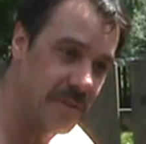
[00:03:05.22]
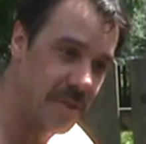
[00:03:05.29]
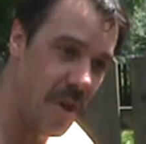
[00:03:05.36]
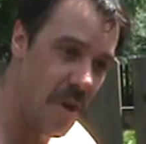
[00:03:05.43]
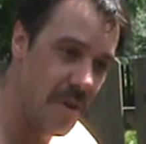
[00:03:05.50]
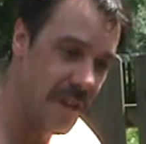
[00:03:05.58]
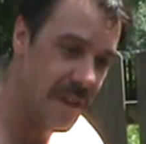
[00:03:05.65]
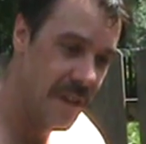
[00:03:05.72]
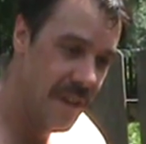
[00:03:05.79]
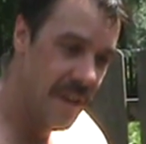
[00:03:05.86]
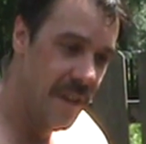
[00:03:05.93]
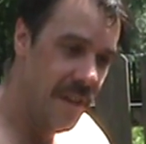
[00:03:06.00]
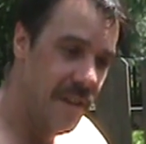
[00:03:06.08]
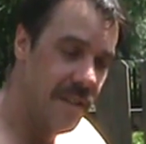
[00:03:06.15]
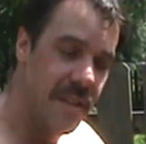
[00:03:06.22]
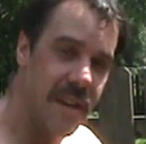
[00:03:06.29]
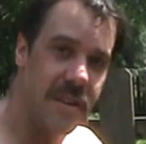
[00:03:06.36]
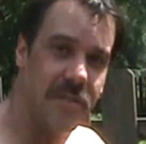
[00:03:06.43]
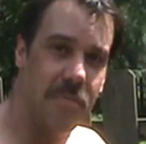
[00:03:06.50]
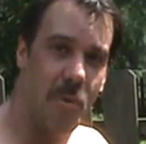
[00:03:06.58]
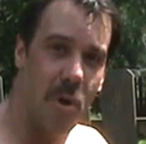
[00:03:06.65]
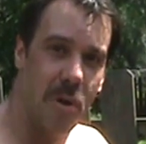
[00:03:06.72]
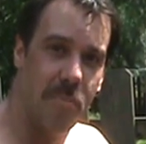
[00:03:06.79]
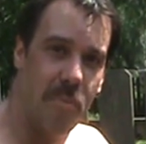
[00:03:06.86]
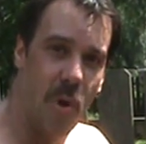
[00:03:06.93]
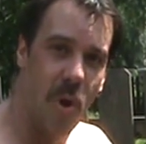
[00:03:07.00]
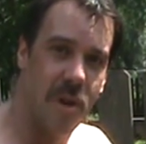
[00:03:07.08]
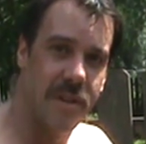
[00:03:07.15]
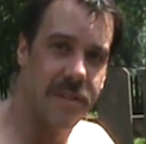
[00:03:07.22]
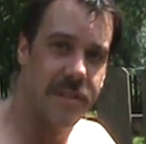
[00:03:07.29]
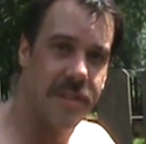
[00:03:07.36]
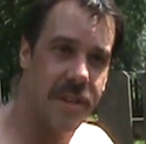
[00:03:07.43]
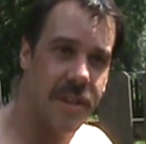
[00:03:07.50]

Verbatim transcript: showed that it's more important